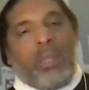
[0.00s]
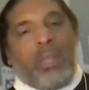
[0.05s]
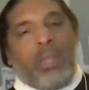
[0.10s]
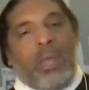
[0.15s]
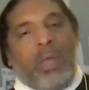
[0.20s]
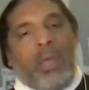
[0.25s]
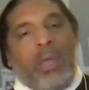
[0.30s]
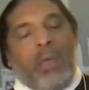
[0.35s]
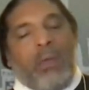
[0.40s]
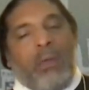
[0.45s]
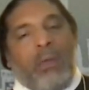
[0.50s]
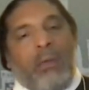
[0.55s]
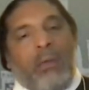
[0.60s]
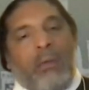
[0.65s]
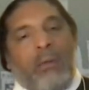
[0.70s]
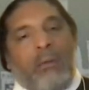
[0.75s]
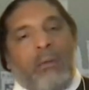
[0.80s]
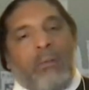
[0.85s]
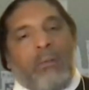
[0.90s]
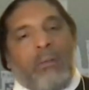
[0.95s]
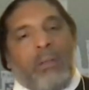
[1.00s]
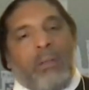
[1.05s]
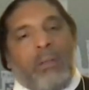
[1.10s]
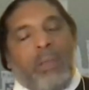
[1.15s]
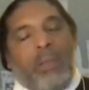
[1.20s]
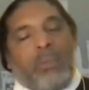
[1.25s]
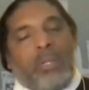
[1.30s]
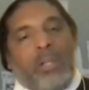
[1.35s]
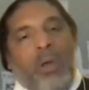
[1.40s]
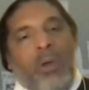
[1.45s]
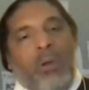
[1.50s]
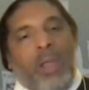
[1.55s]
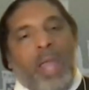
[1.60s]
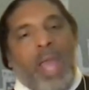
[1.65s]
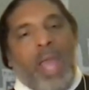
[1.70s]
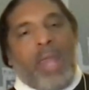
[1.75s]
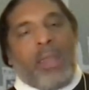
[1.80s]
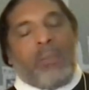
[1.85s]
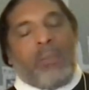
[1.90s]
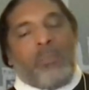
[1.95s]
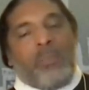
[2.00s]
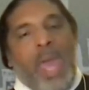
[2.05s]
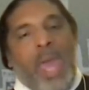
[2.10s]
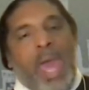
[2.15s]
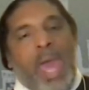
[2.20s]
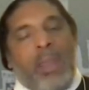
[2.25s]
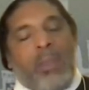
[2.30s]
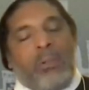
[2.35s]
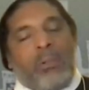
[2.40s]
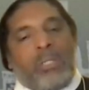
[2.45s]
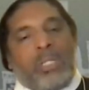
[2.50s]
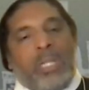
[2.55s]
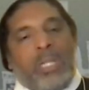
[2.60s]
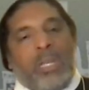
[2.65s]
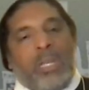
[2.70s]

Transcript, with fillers: Uh, there was all kind of battles in